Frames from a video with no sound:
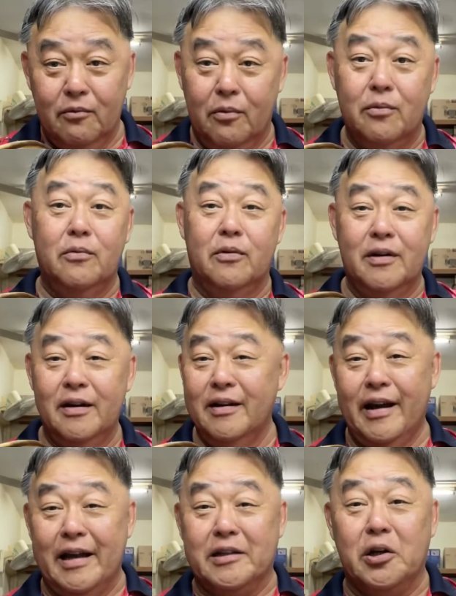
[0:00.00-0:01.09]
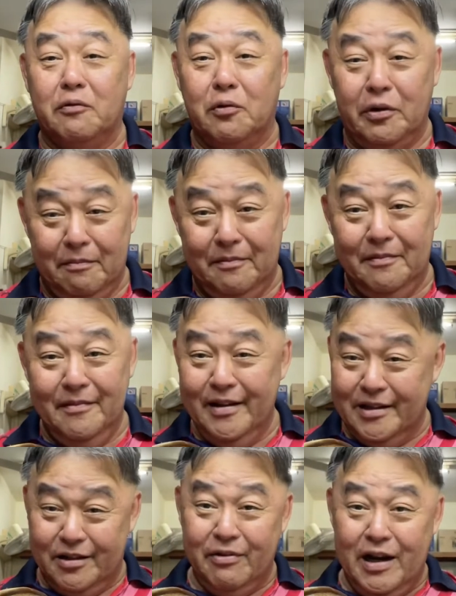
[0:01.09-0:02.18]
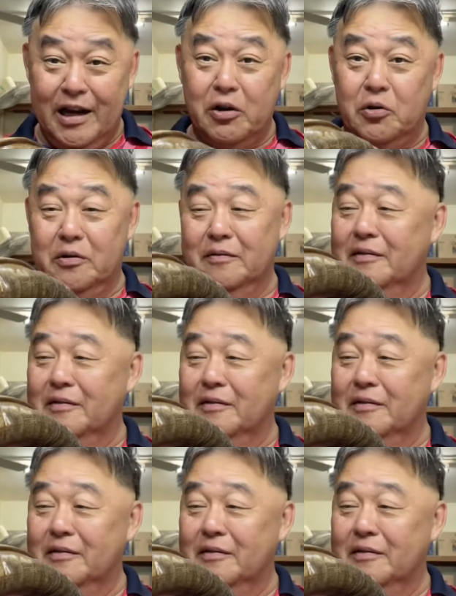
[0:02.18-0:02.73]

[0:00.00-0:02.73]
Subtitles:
Ooh, hats off to him. It's really good.